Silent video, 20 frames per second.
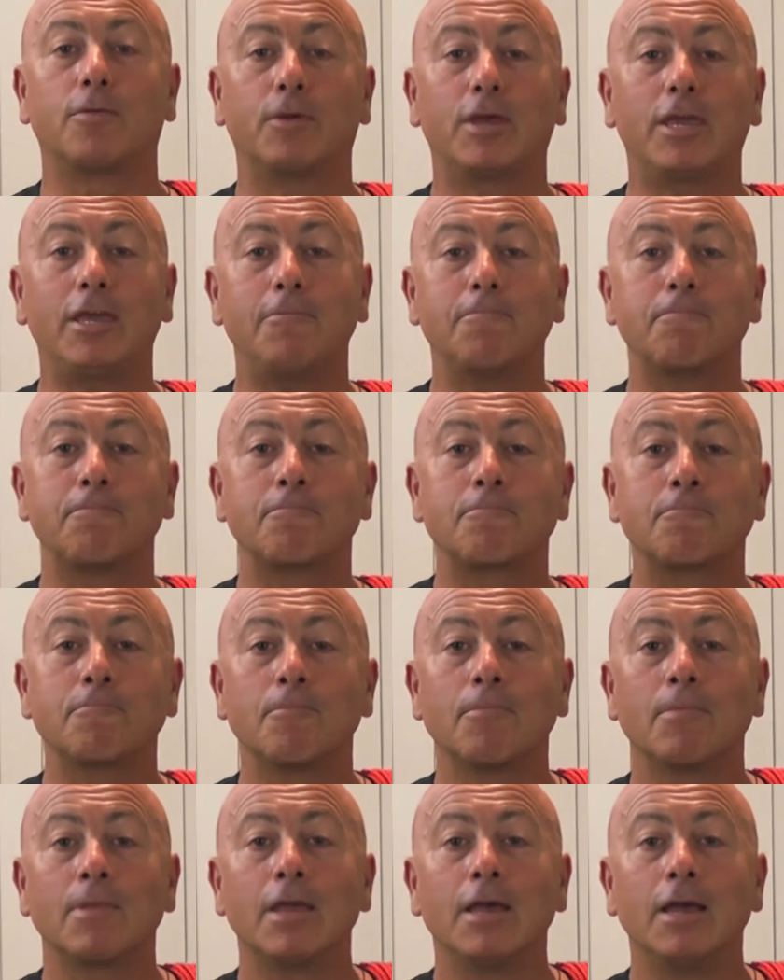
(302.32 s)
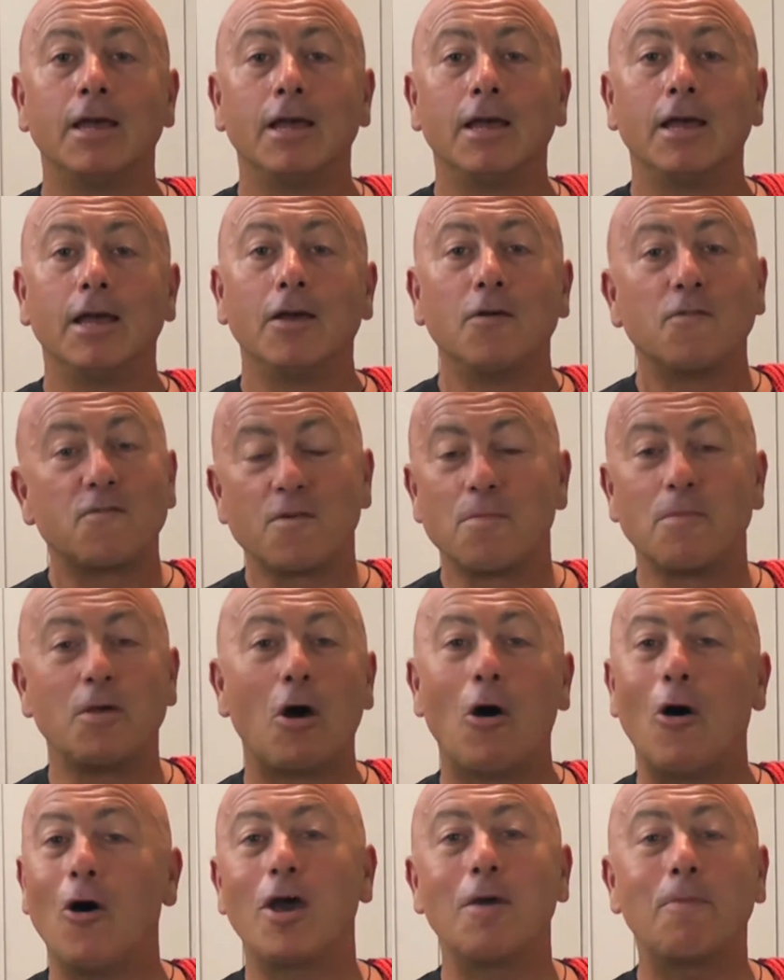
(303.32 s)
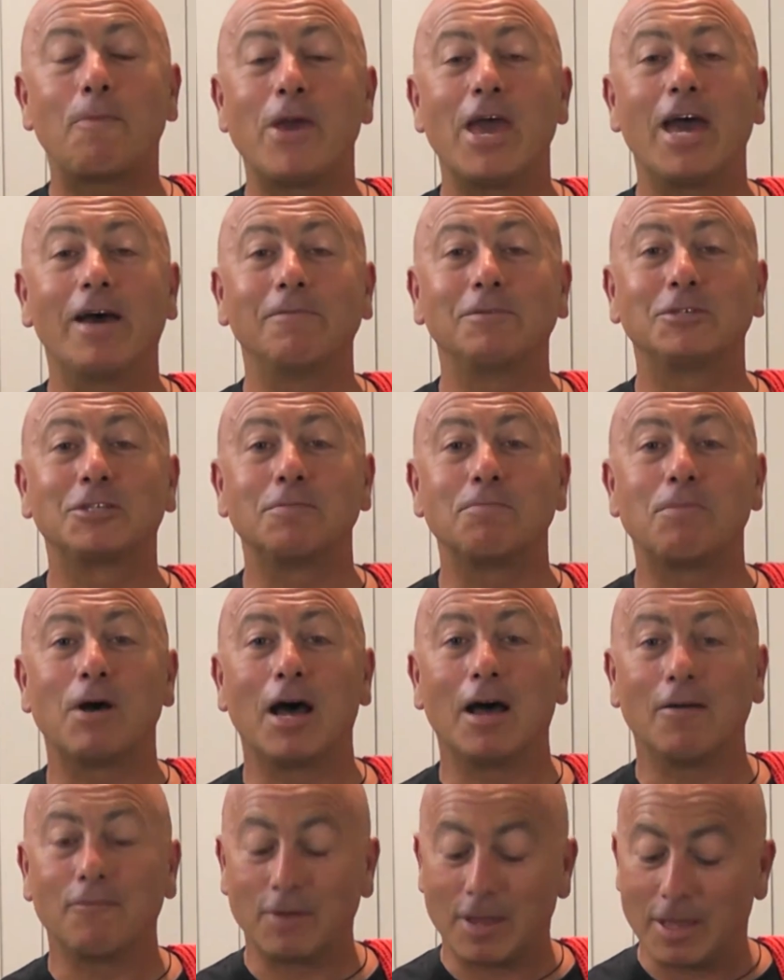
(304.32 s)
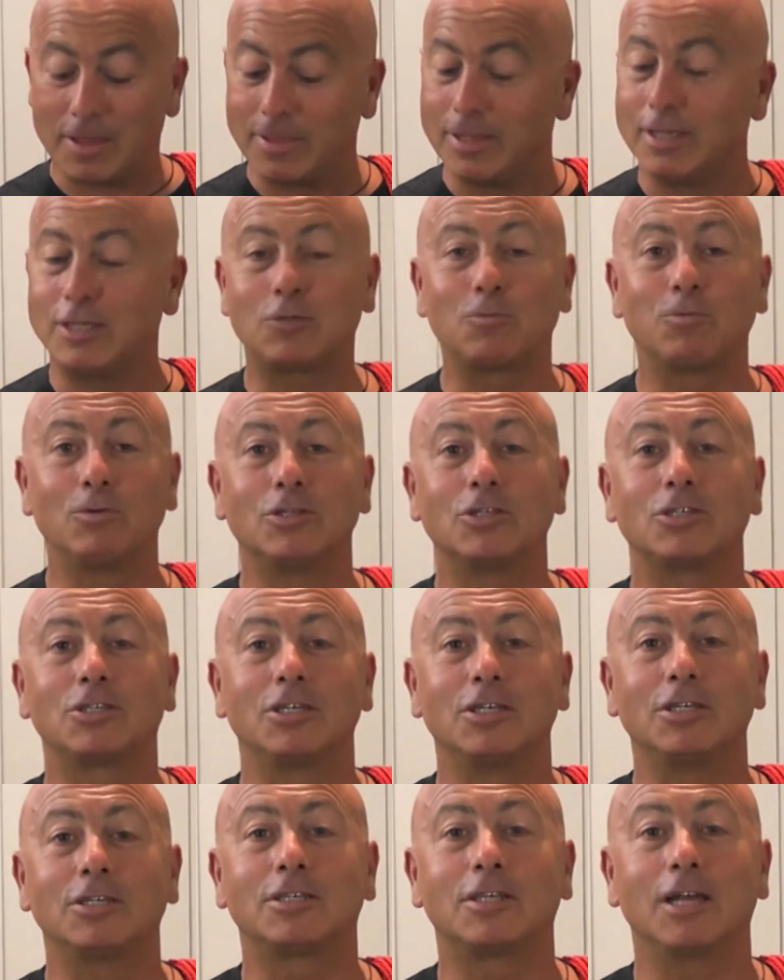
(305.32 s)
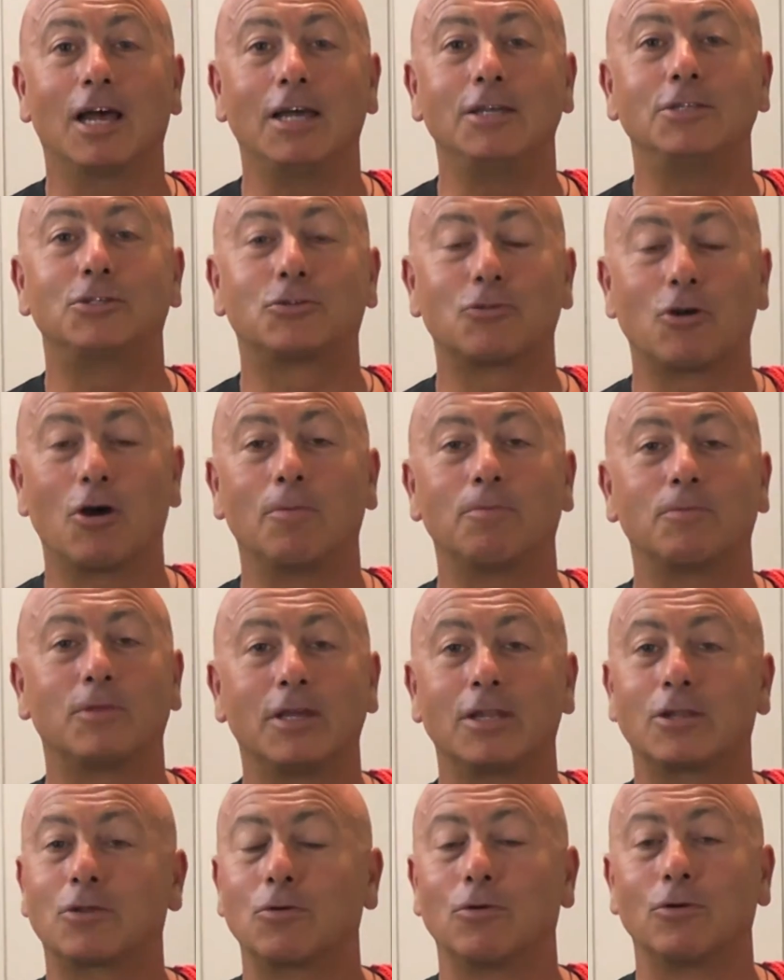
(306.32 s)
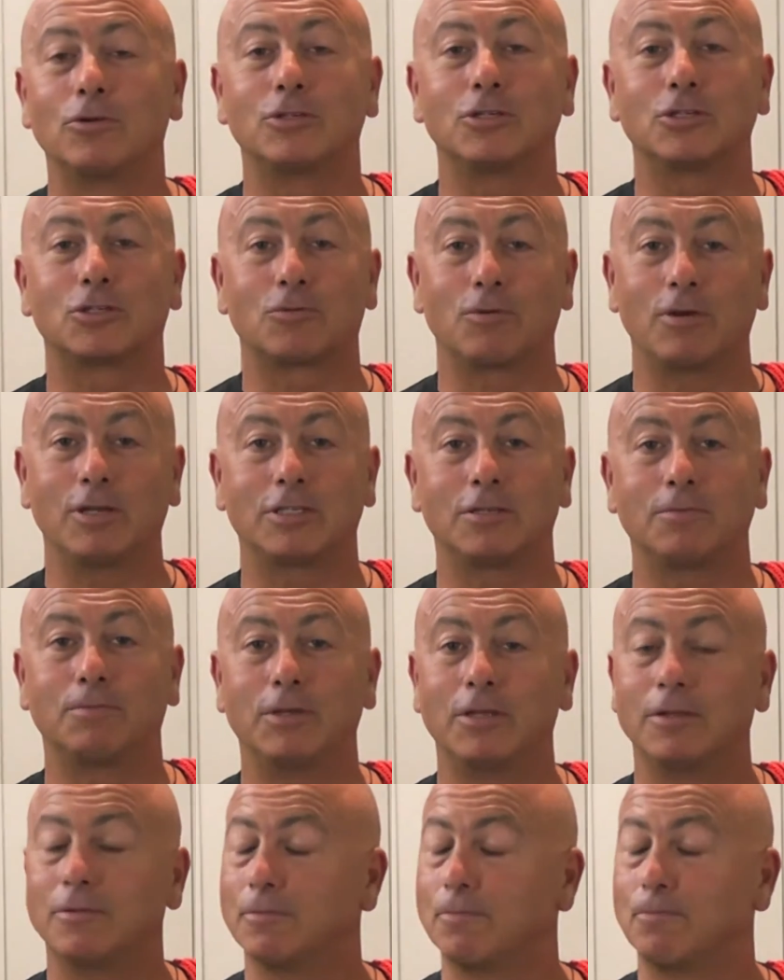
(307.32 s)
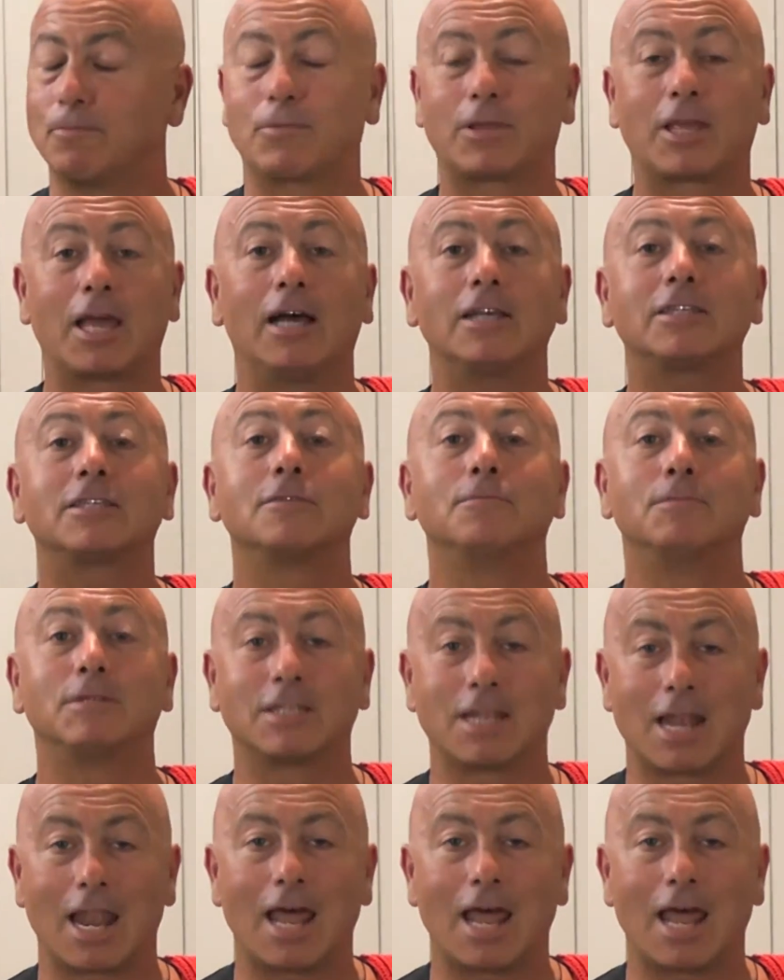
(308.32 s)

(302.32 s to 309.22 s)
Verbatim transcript: to me from the higher powers above and this was just a drop dead gorgeous recipe. Customers